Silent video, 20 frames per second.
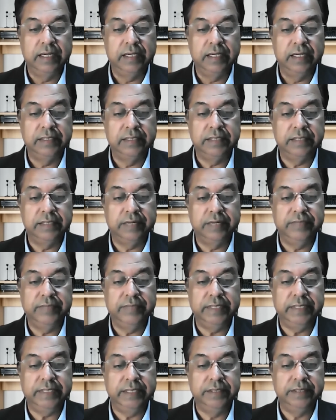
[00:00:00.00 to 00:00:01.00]

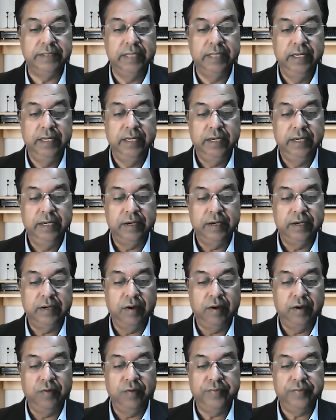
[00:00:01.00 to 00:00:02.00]
services
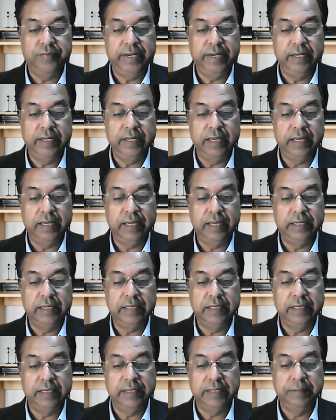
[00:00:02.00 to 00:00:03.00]
offering, and
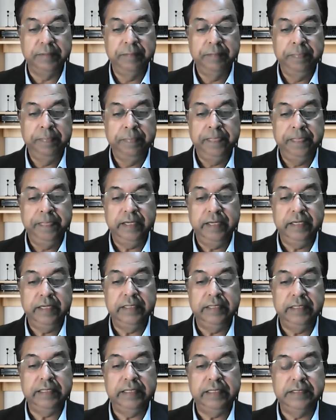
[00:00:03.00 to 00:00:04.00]

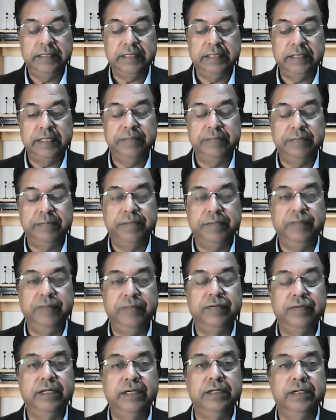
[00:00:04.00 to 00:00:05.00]
it is a
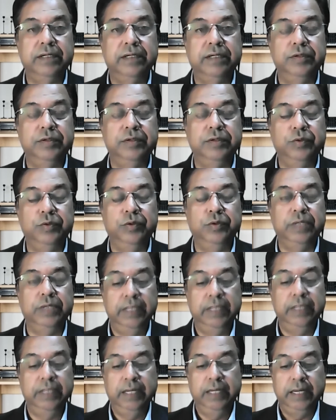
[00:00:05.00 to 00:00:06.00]
preferred route
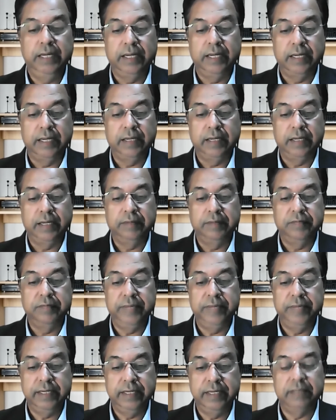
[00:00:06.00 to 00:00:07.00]

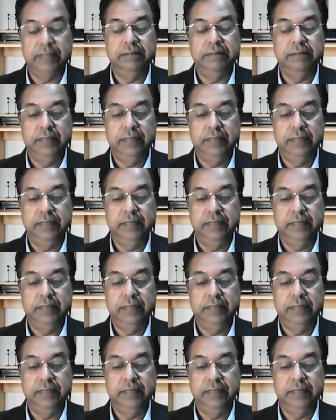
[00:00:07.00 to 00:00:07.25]
where